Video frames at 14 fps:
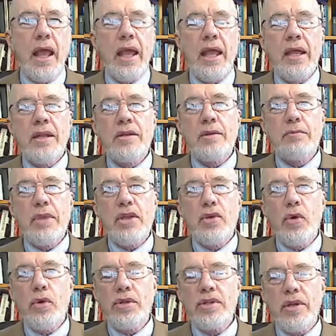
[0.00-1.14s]
and
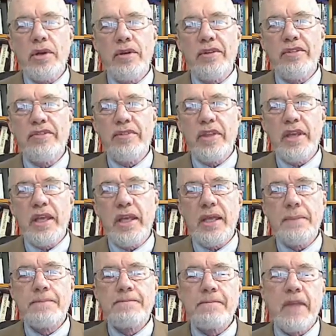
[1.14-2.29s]
because of
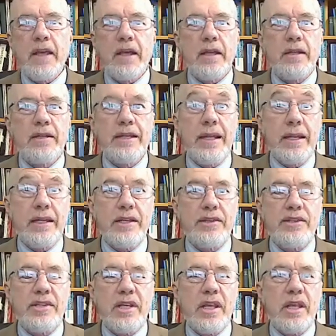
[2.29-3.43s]
the
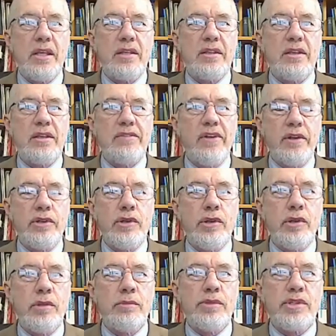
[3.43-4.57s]
delicacy, the
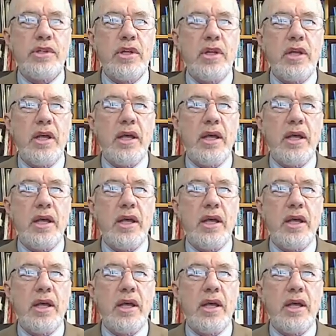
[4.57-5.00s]
volumes